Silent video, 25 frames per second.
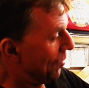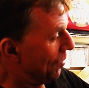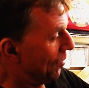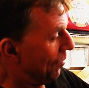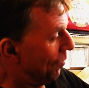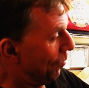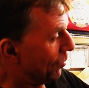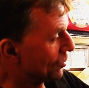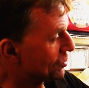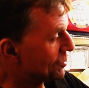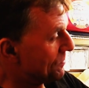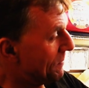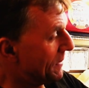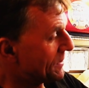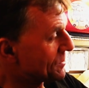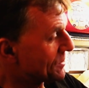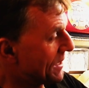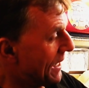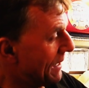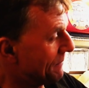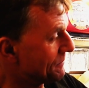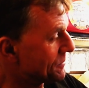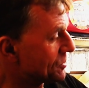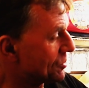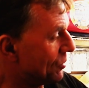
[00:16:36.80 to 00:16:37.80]
What's your best
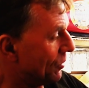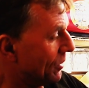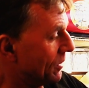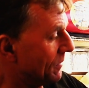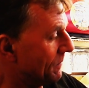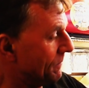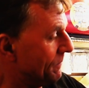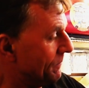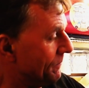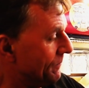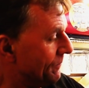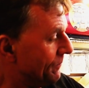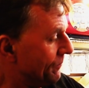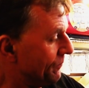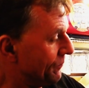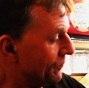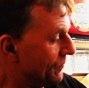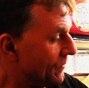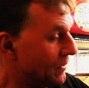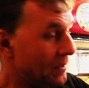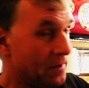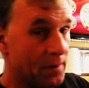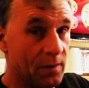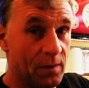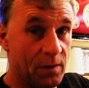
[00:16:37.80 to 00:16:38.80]
campsite?
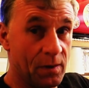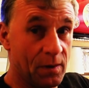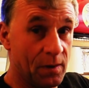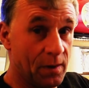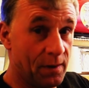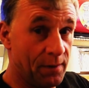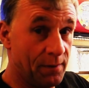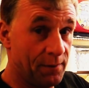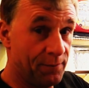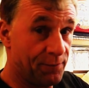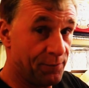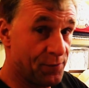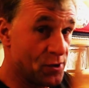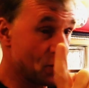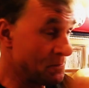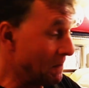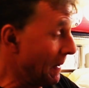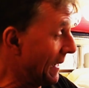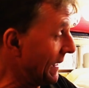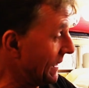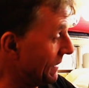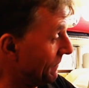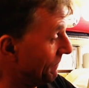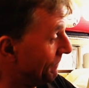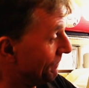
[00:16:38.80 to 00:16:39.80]

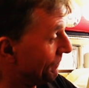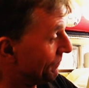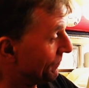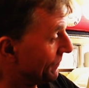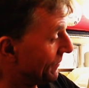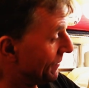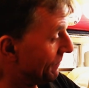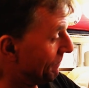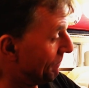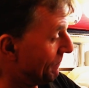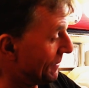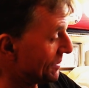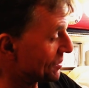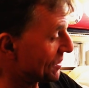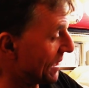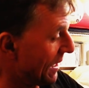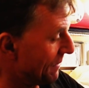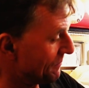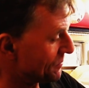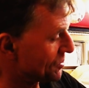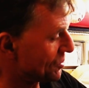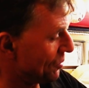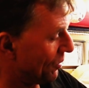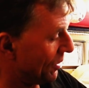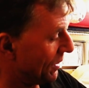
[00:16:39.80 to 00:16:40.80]
Spain, best
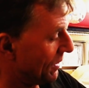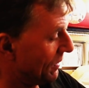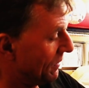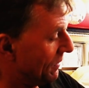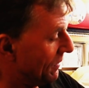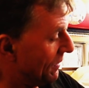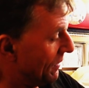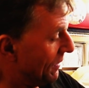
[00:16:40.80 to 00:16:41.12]
campsite.